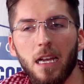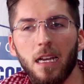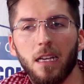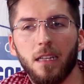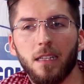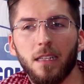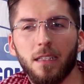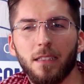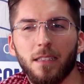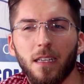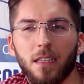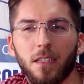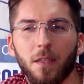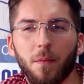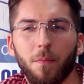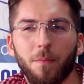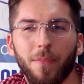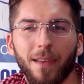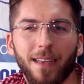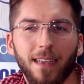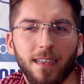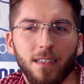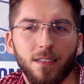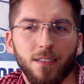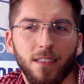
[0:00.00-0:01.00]
These are the
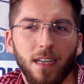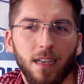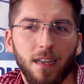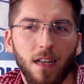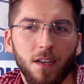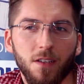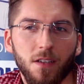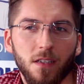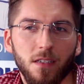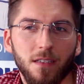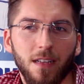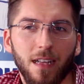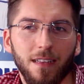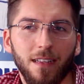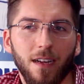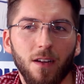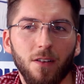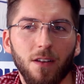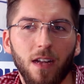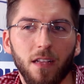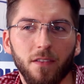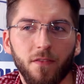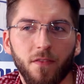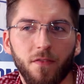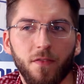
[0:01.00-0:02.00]
biggest challenges that are
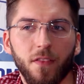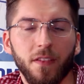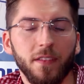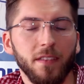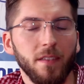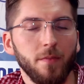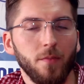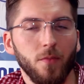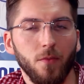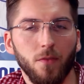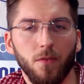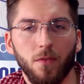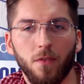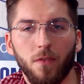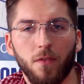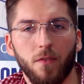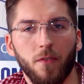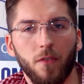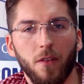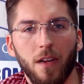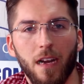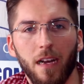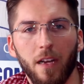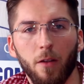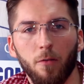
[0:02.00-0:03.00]
not visible
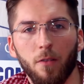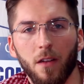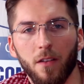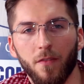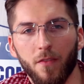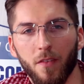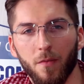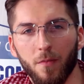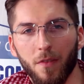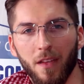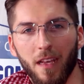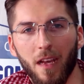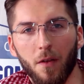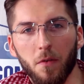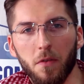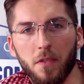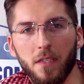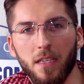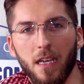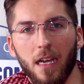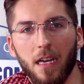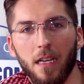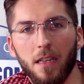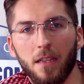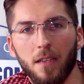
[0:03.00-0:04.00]
for anyone from the
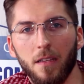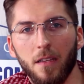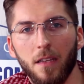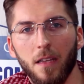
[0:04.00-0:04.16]
outside,